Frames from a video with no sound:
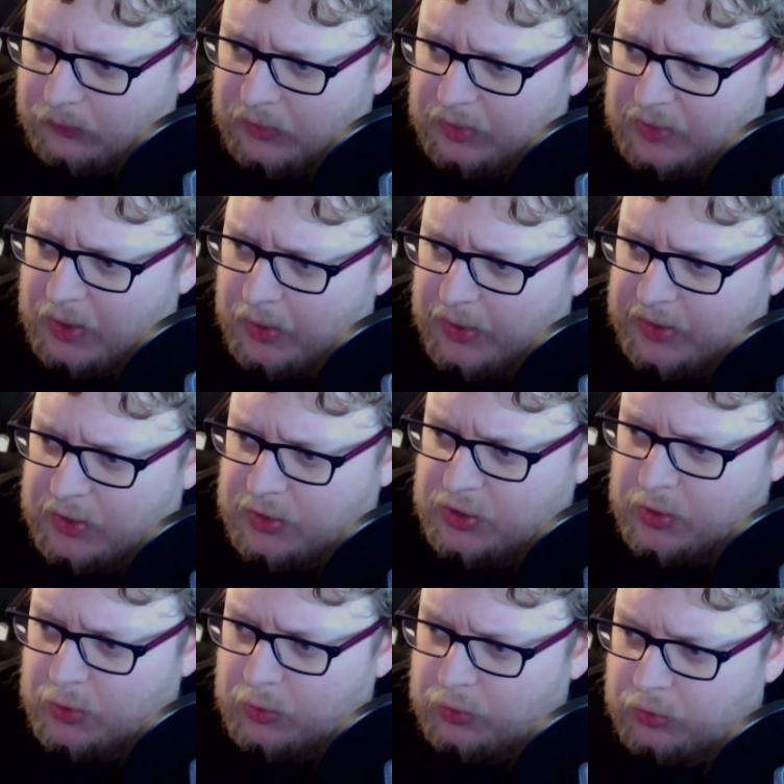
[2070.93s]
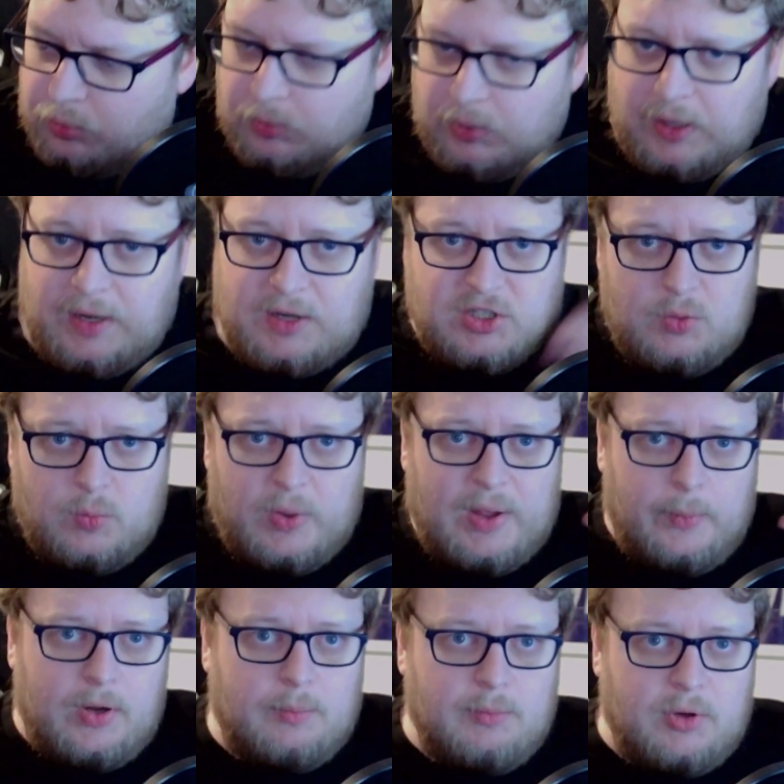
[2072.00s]
that I could use and actually wear
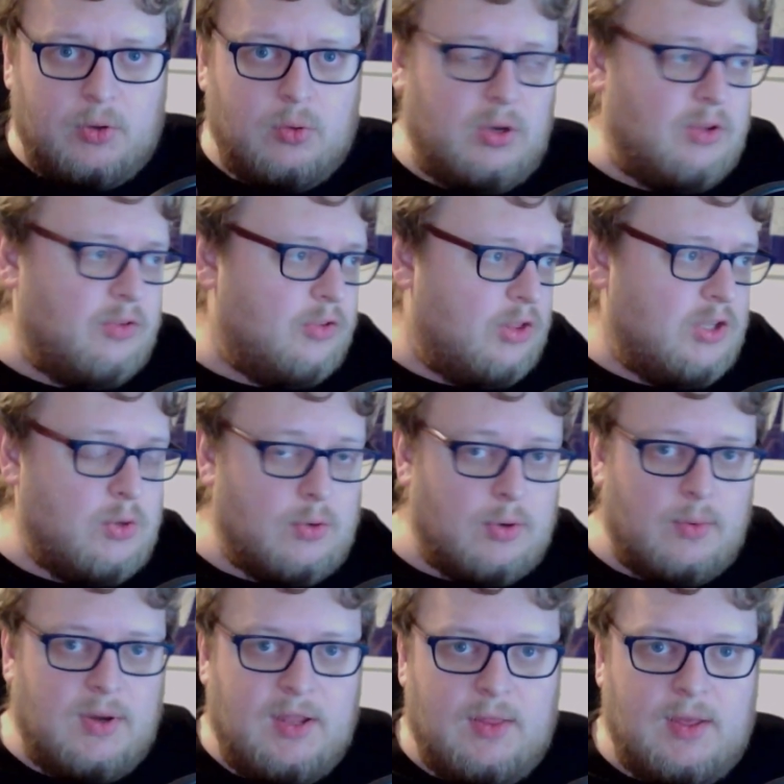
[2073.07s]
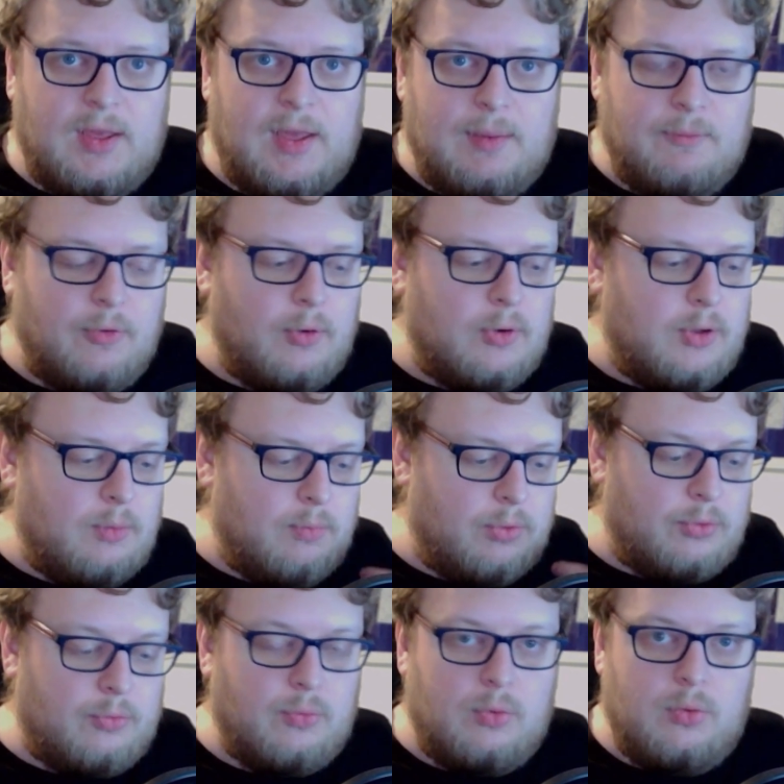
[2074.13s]
when I'm recording so that you don't hear the game volume
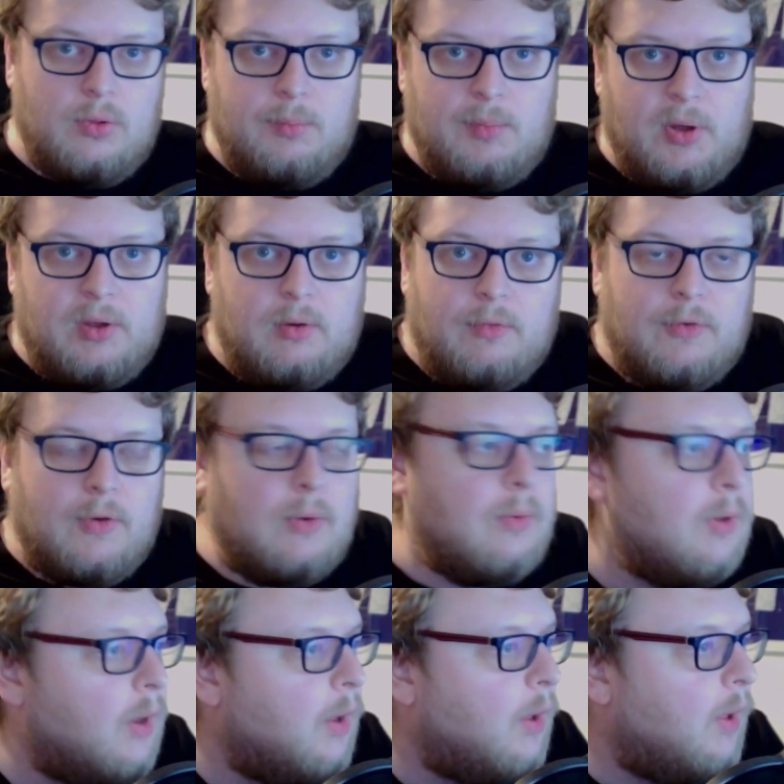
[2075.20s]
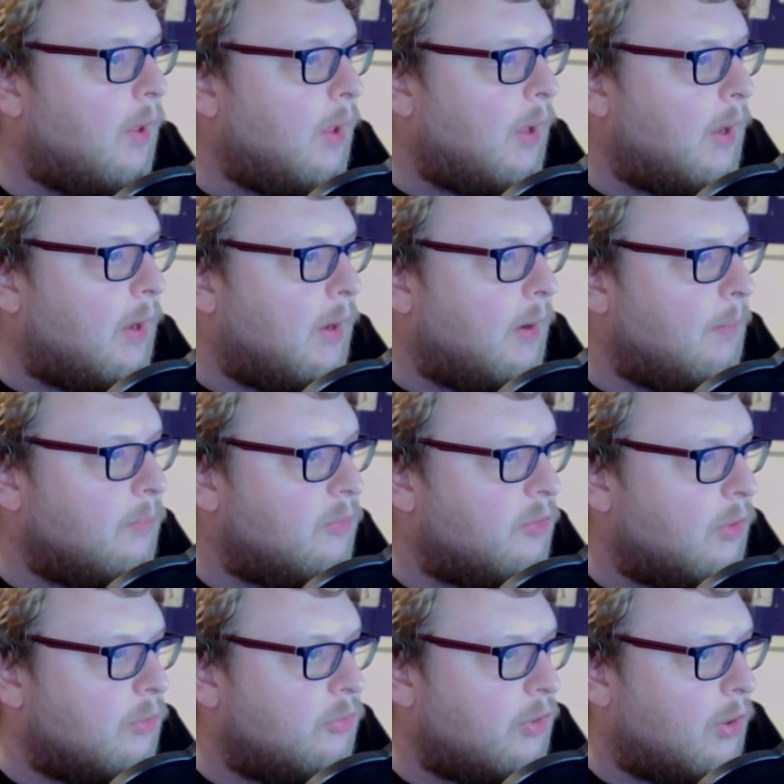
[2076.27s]
through the microphone.
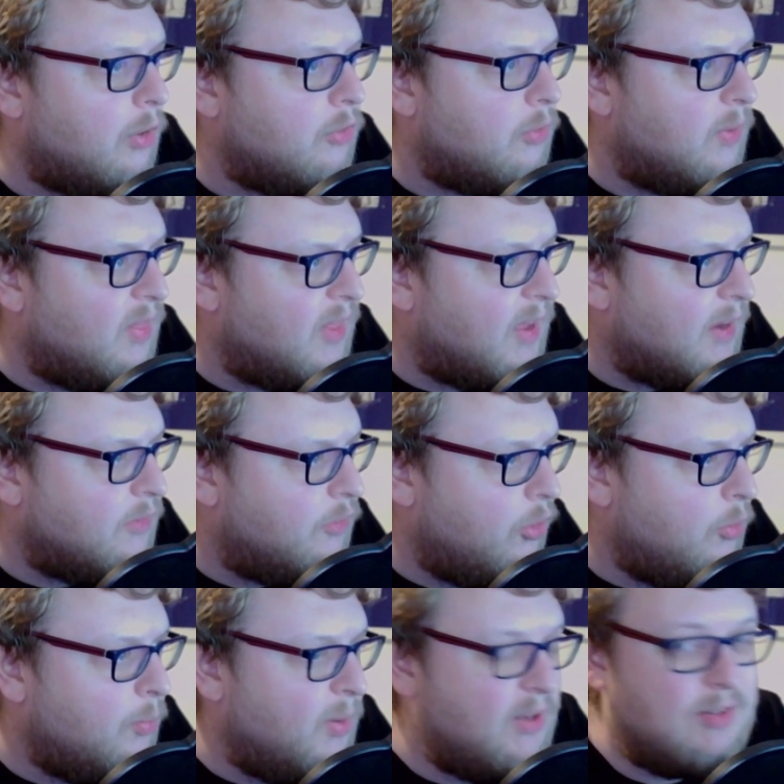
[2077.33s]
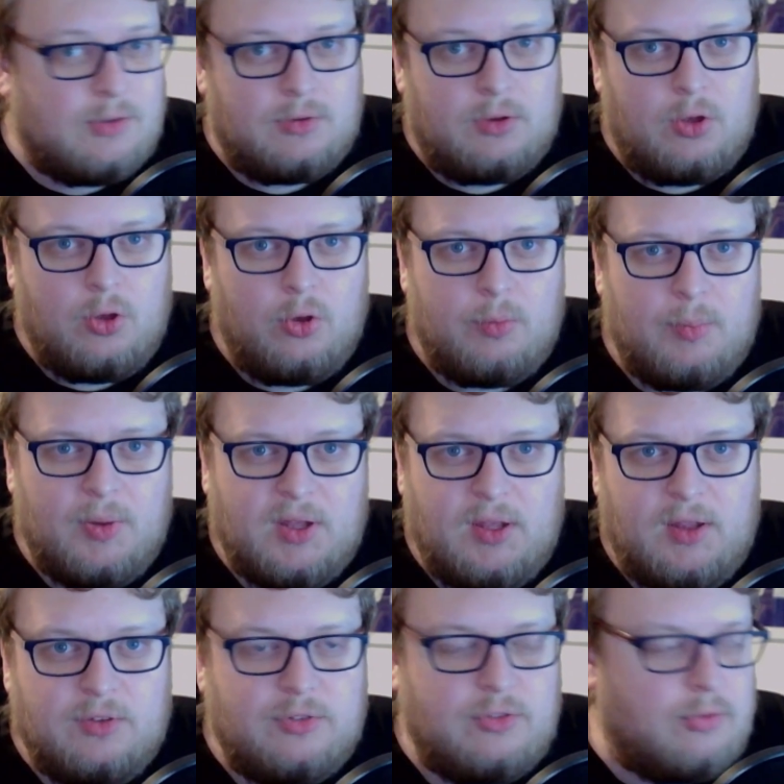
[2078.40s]
So I'll start doing that too, but it does cook my
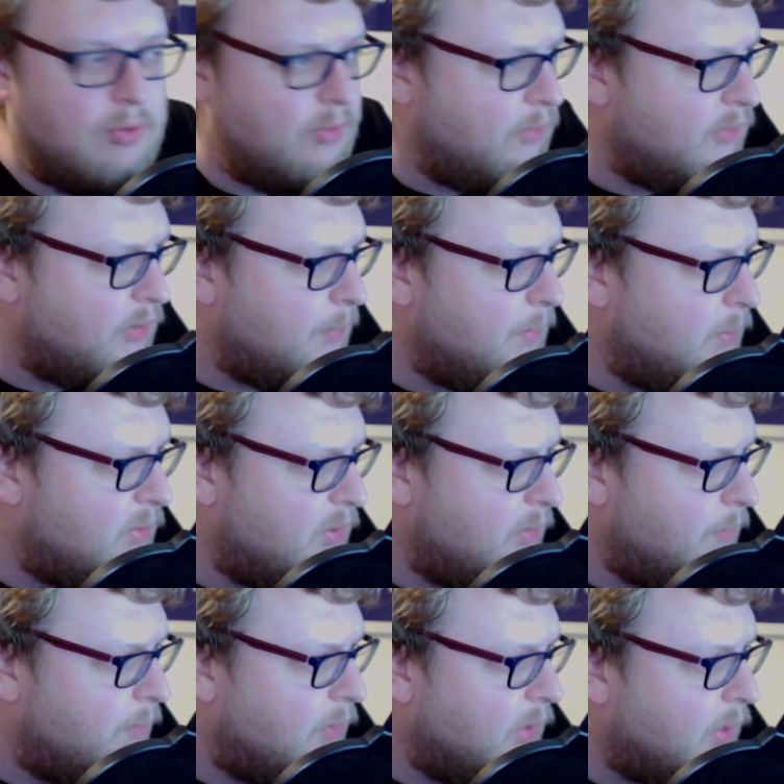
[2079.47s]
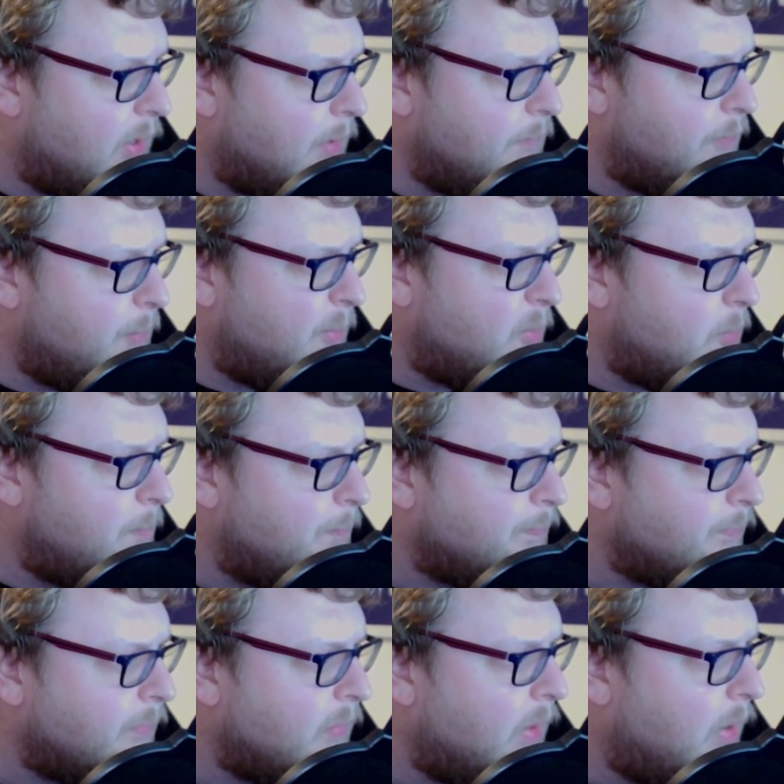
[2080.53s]
ears during the summer, which isn't very comfortable.
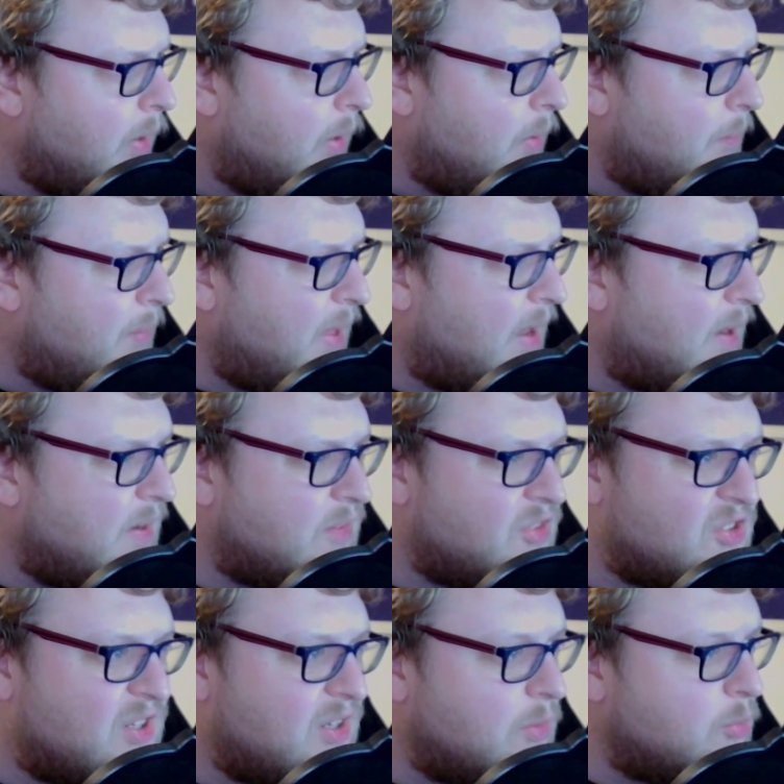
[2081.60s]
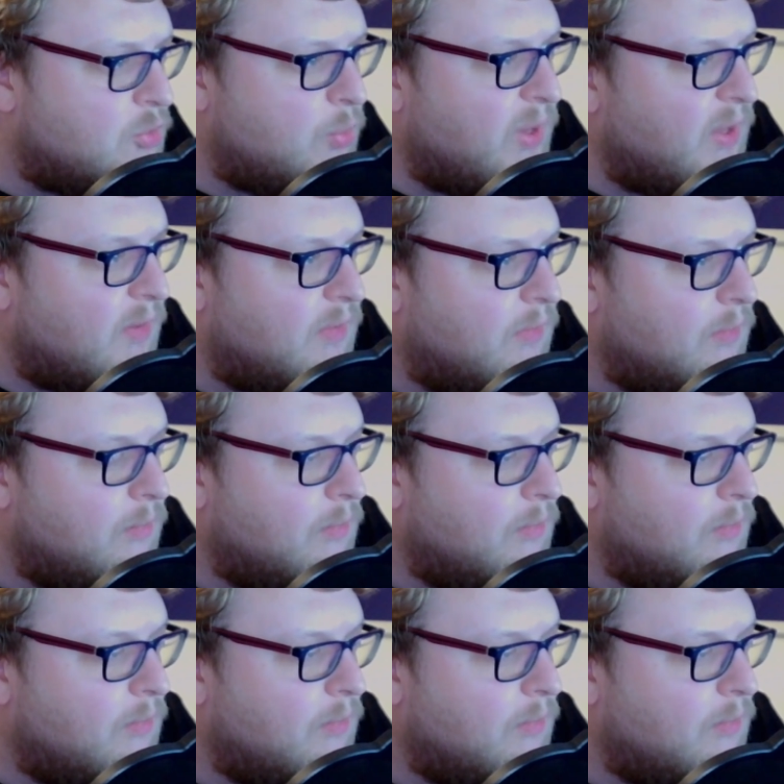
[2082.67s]
But yeah, just little tweaks